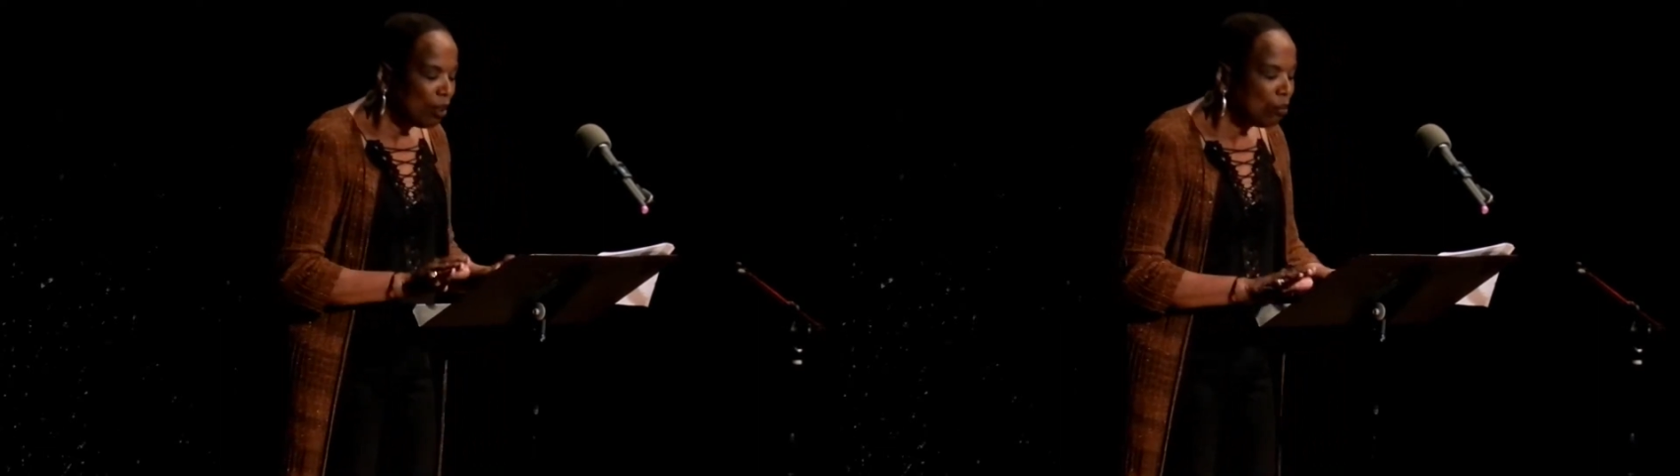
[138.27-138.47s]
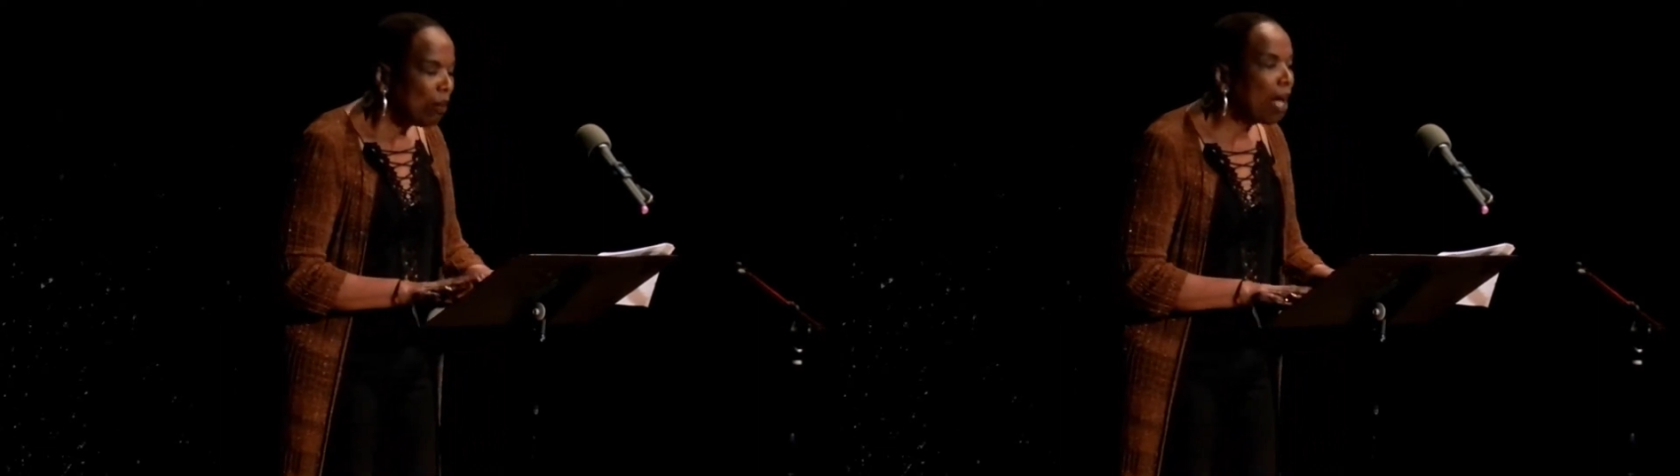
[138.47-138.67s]

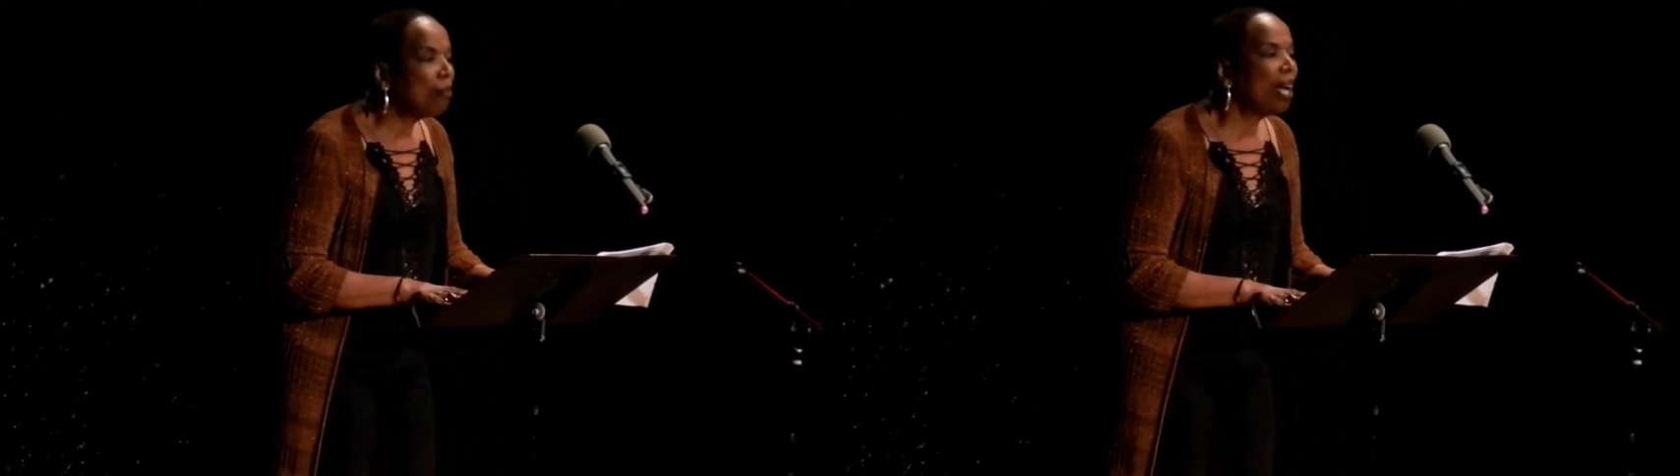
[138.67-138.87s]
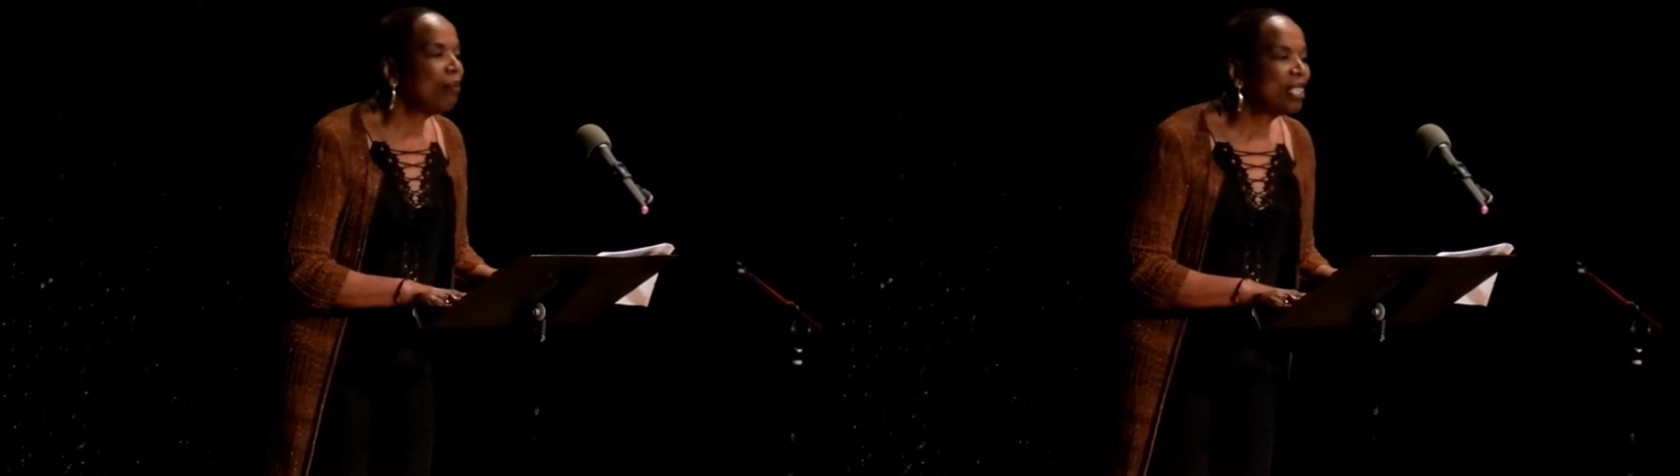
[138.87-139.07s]
My
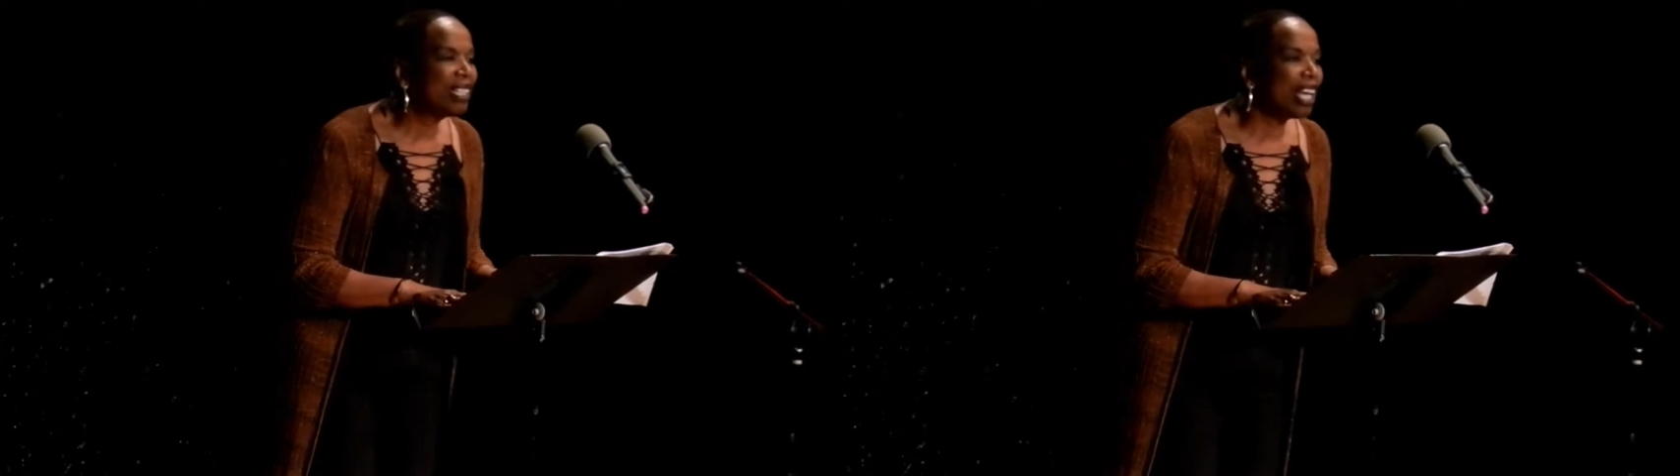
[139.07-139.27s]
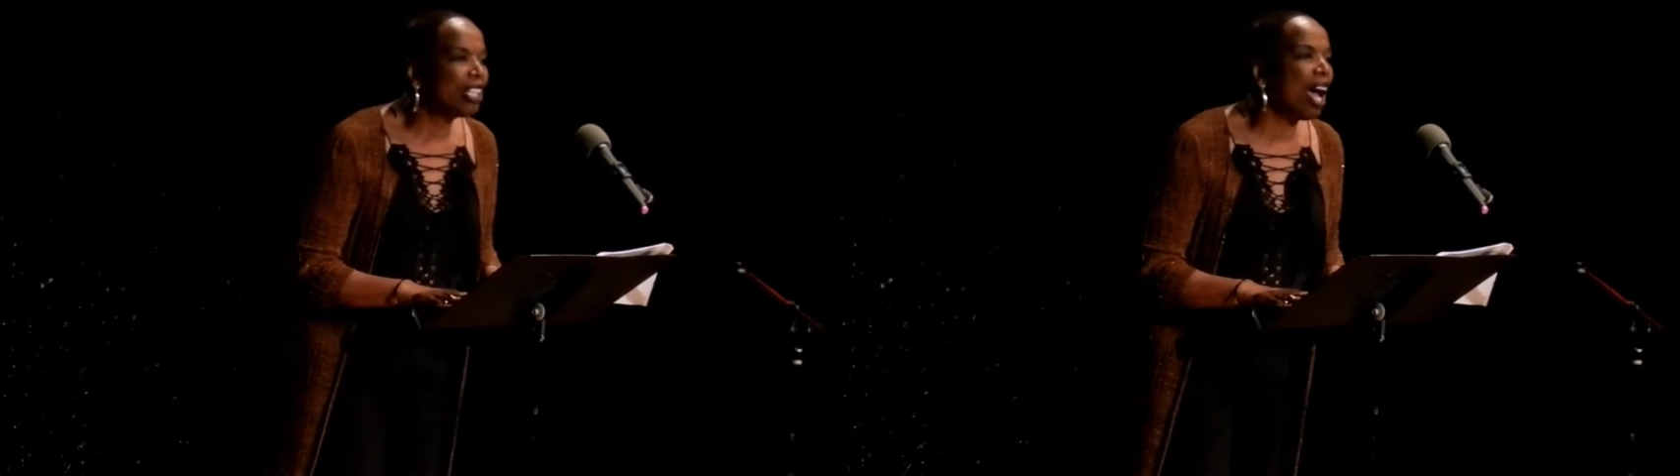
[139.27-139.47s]
mama
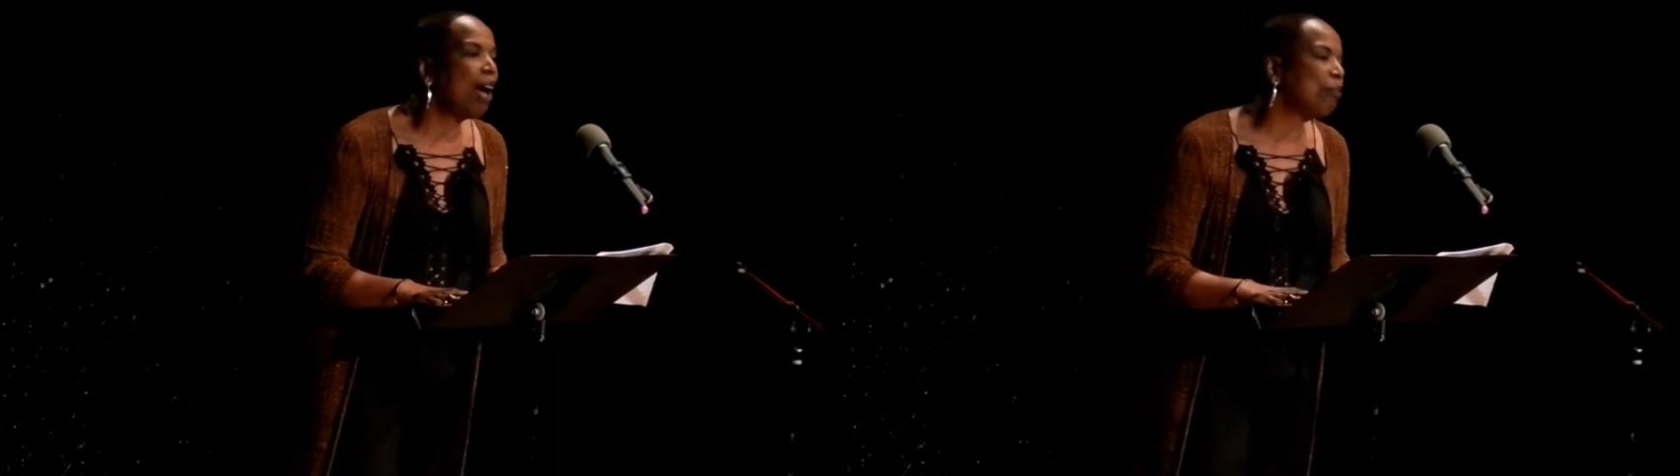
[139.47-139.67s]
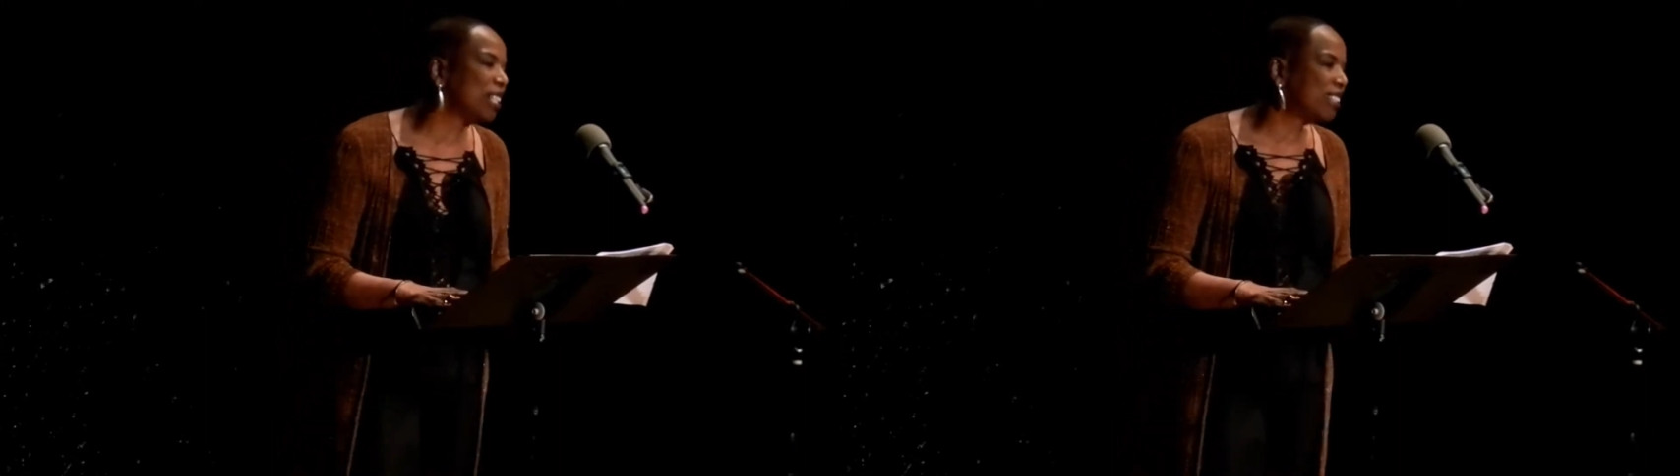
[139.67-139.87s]
said,
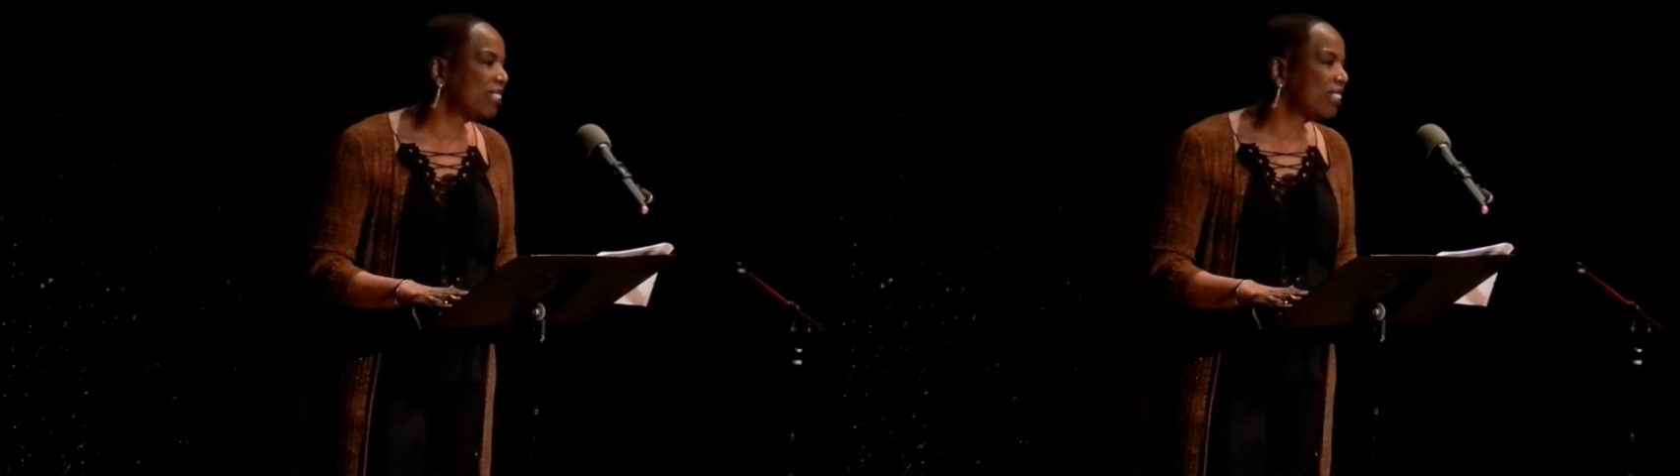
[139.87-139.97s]
y'all must